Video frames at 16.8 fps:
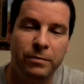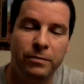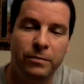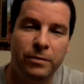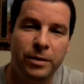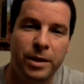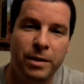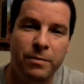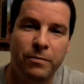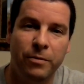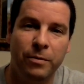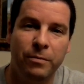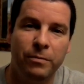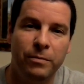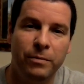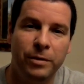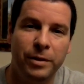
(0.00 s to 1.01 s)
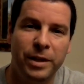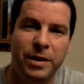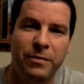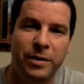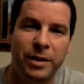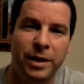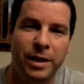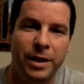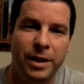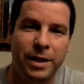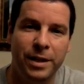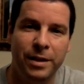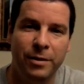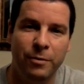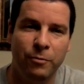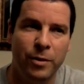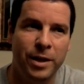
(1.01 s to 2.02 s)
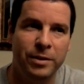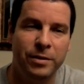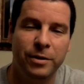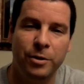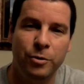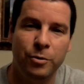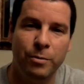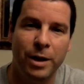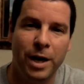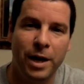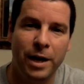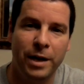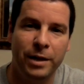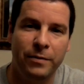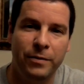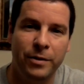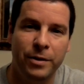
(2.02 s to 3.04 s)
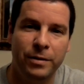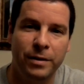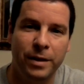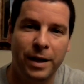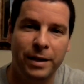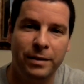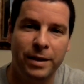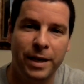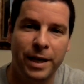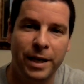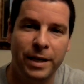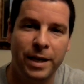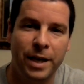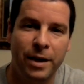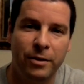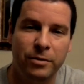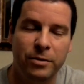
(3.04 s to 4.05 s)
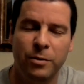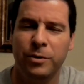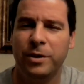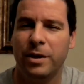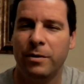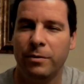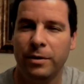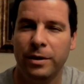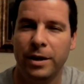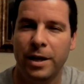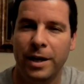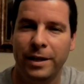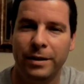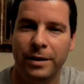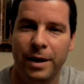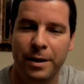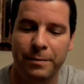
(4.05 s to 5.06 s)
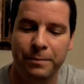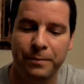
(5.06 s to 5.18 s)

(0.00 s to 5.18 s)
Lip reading: keep from leaving a residue behind if you decide to take it down. So, which I really like that.